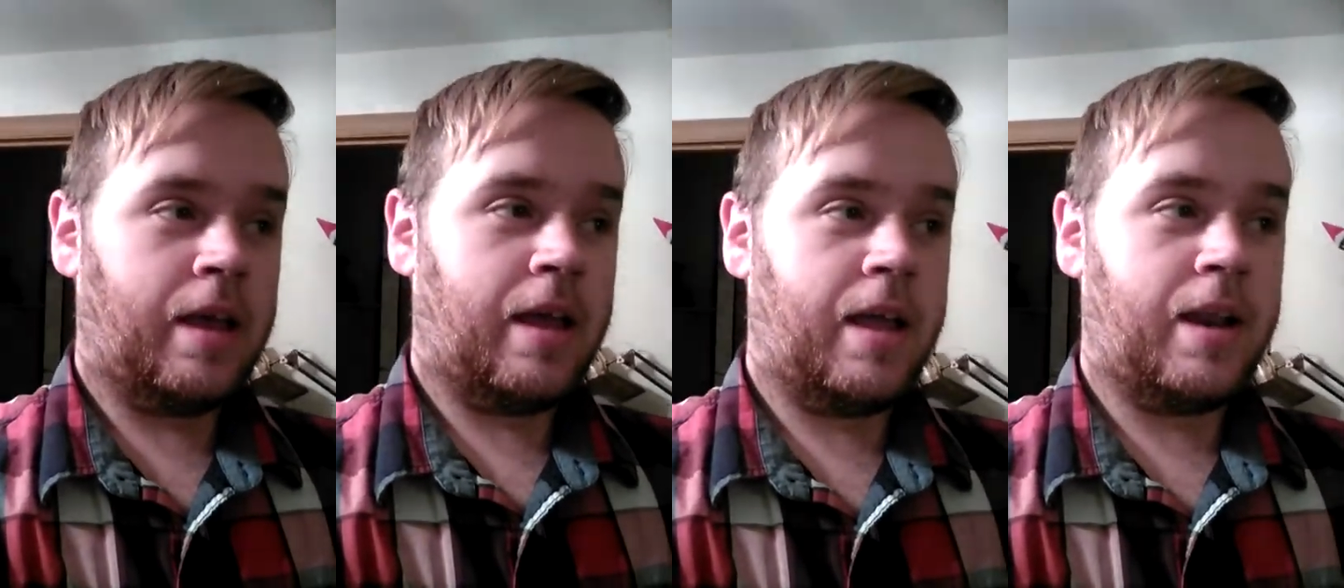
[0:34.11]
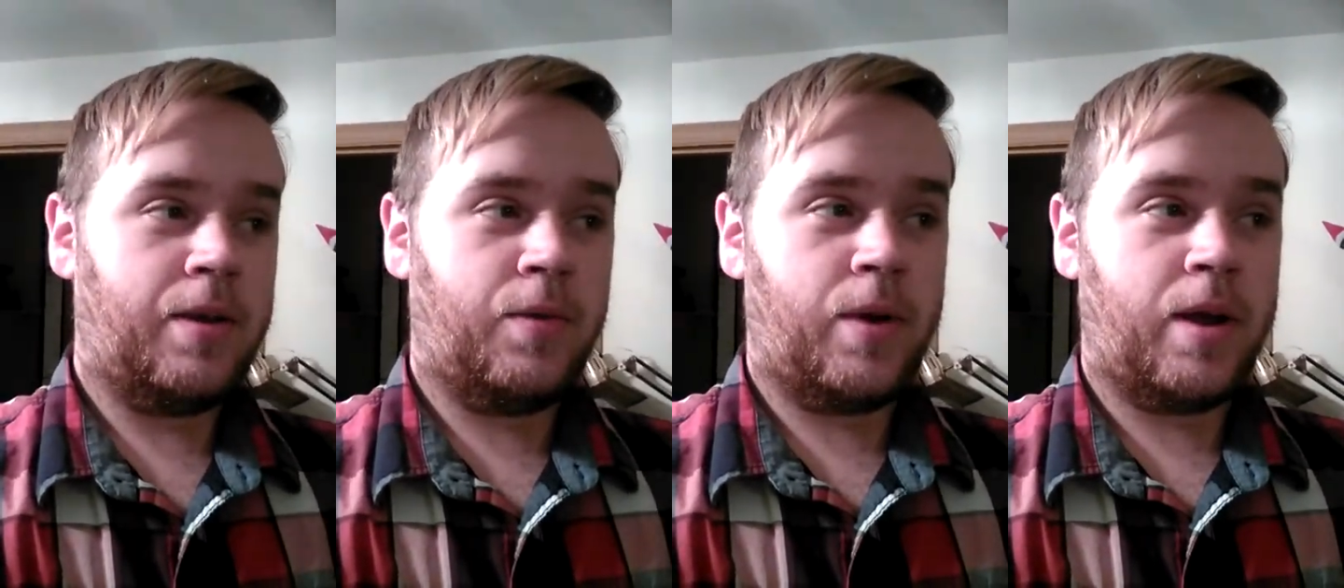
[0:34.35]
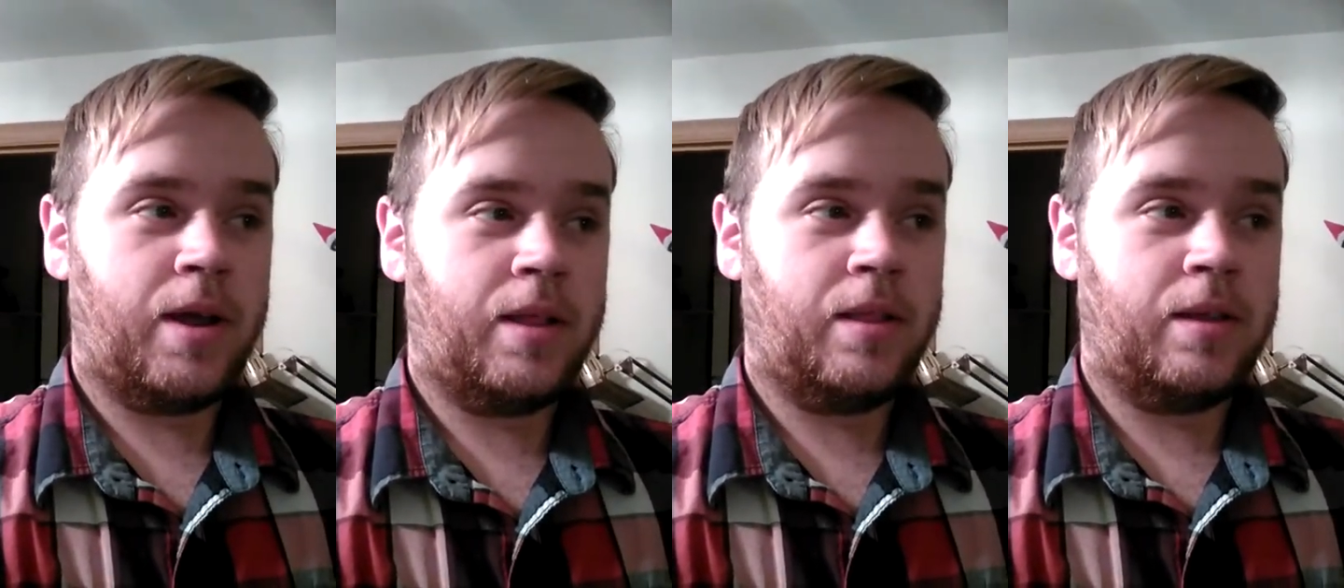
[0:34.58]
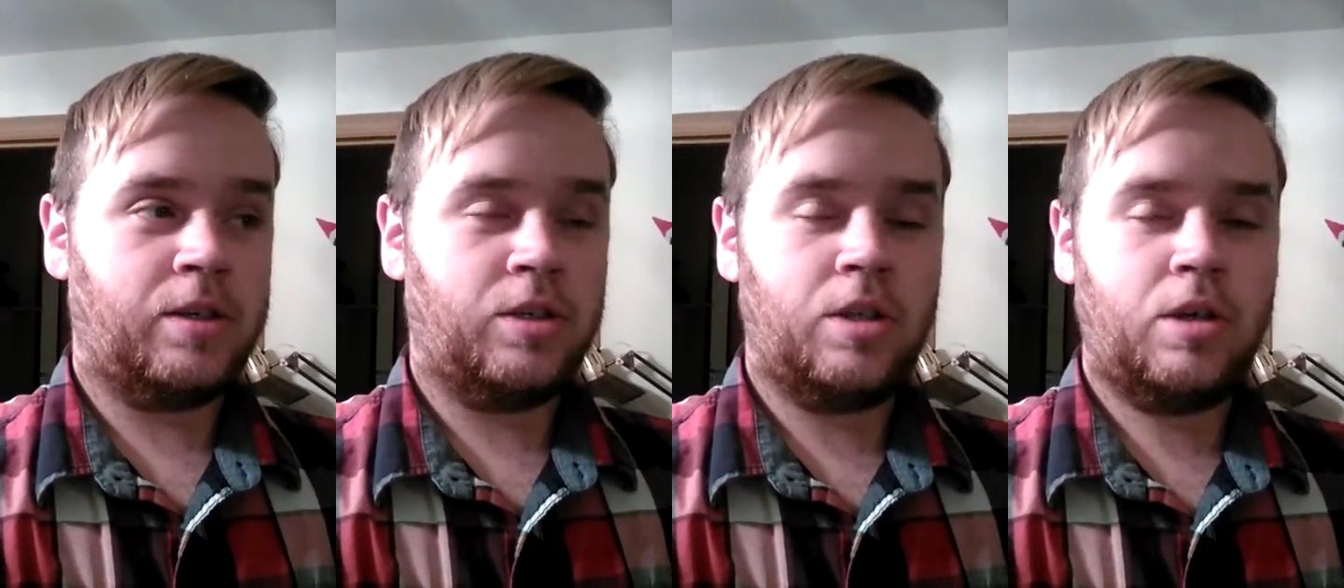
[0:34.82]
Anyway,
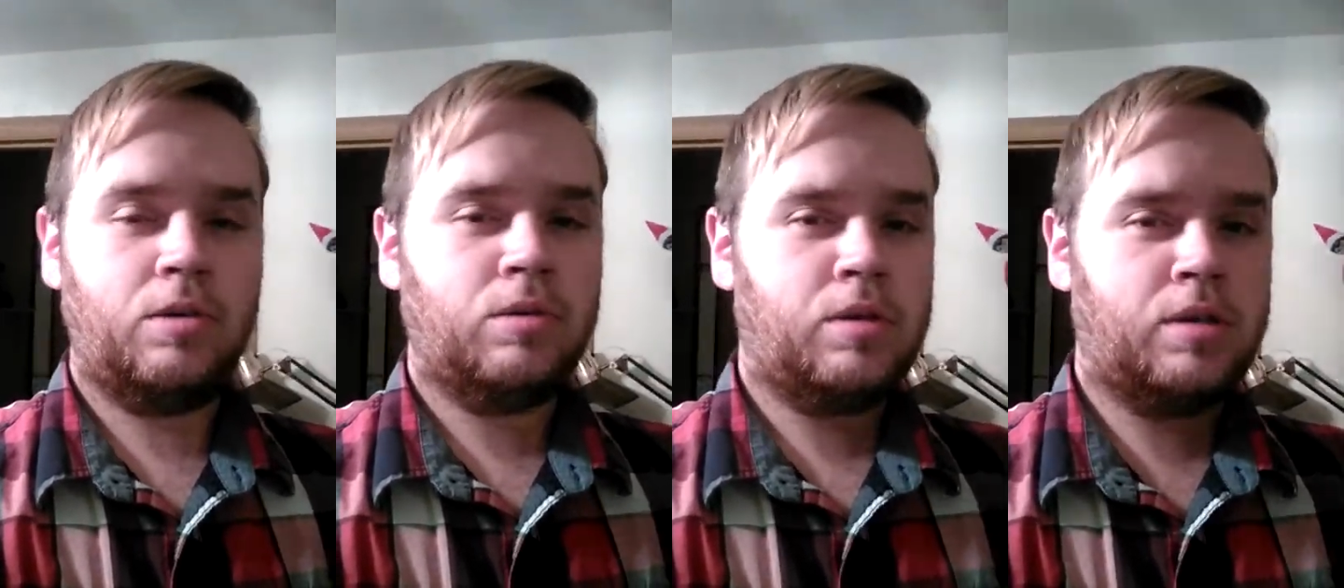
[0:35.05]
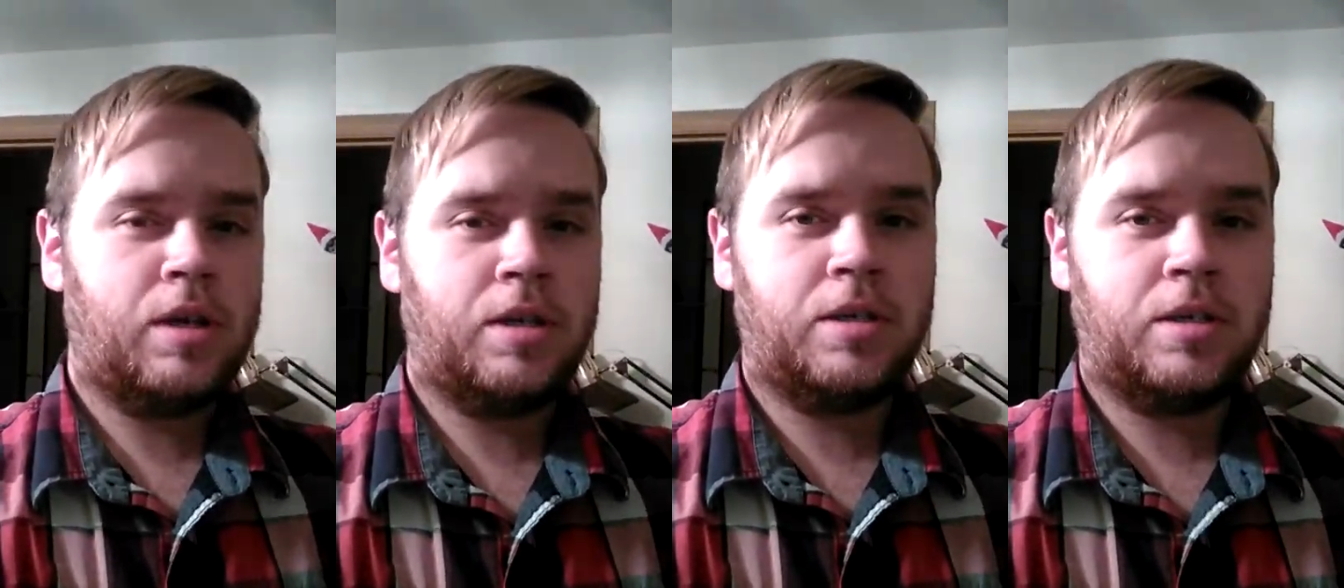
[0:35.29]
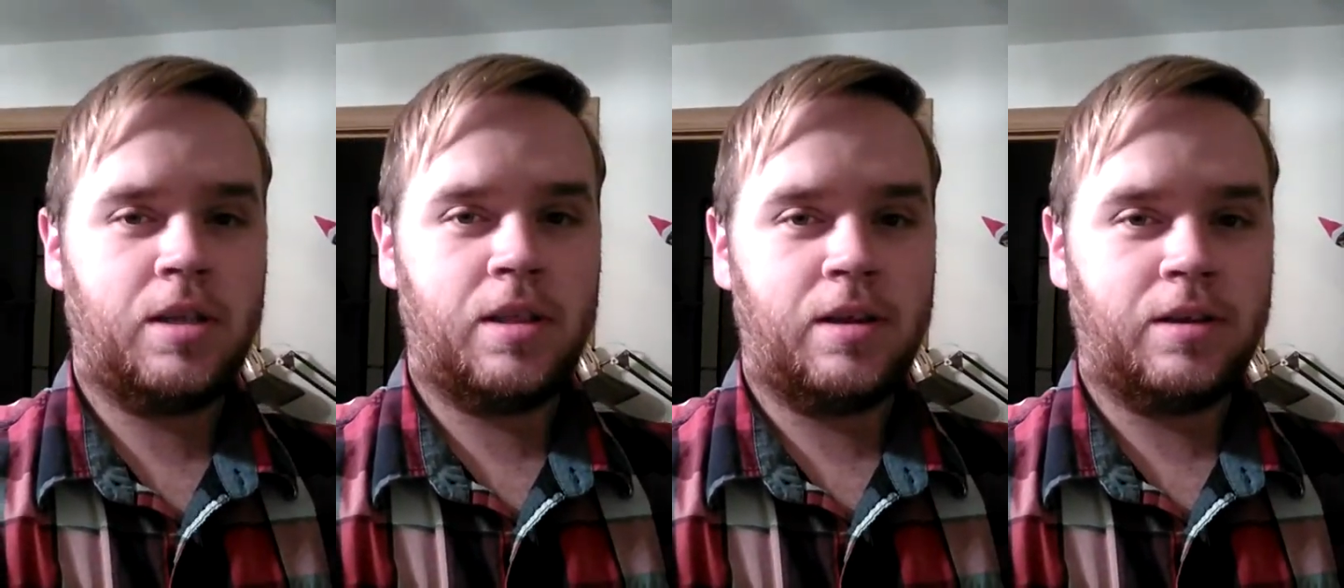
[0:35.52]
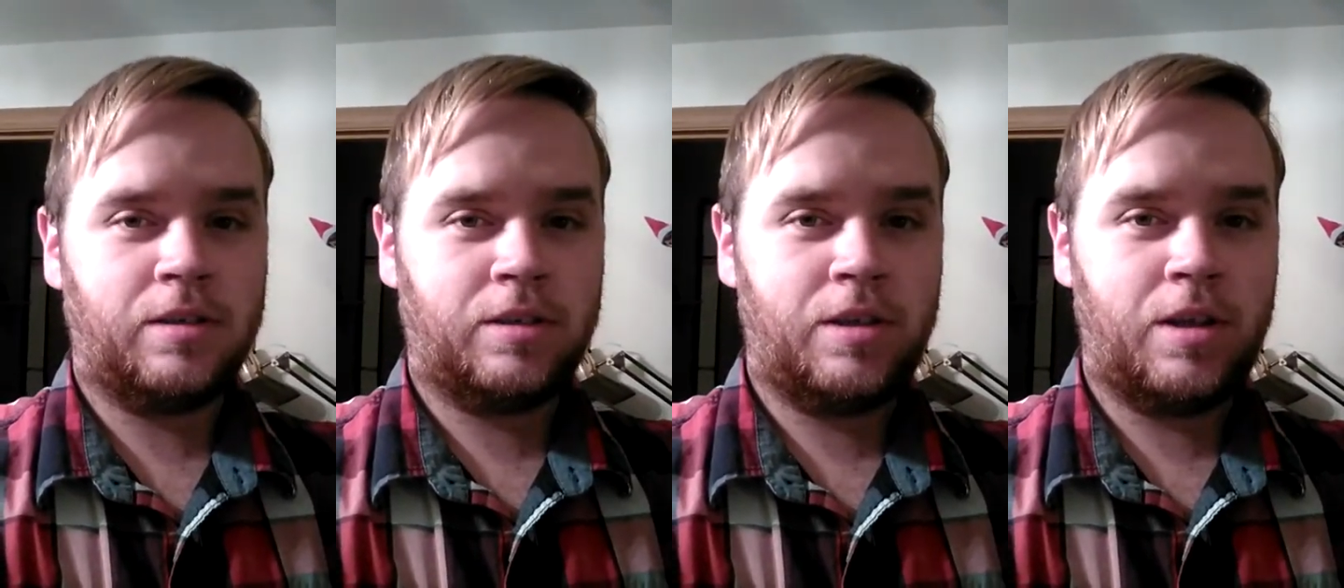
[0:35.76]
there's no such that there's